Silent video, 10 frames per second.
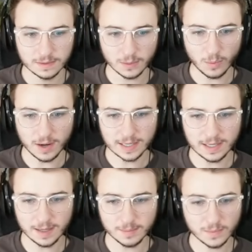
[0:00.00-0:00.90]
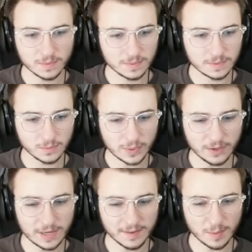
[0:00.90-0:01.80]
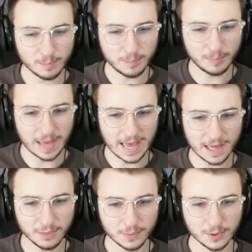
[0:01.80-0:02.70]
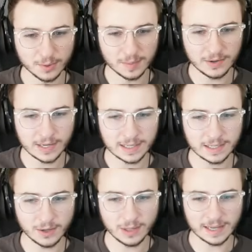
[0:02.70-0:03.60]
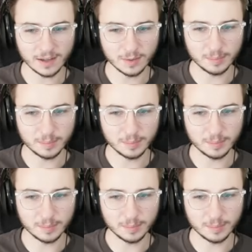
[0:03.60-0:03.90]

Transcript: They're walking up. We don't have a bathroom. They're not gonna go like on the